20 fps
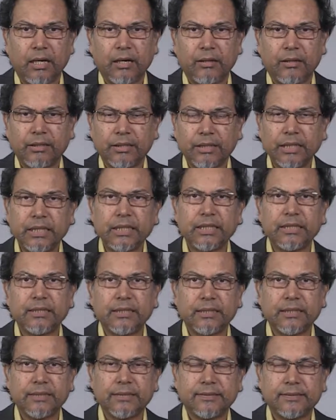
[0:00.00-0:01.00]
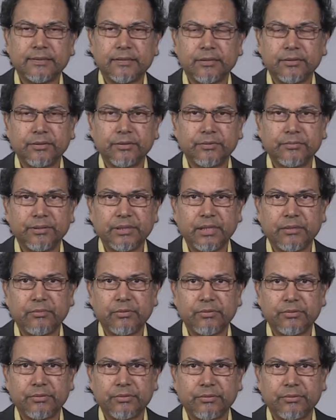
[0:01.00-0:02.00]
need is to be able
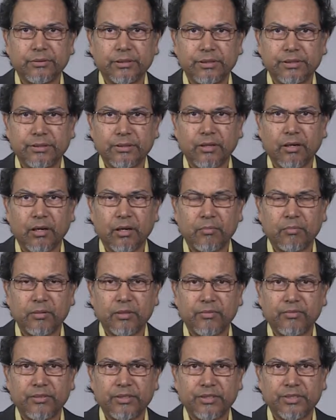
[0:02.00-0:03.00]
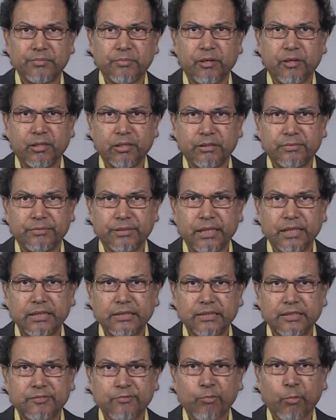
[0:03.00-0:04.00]
to resolve small defects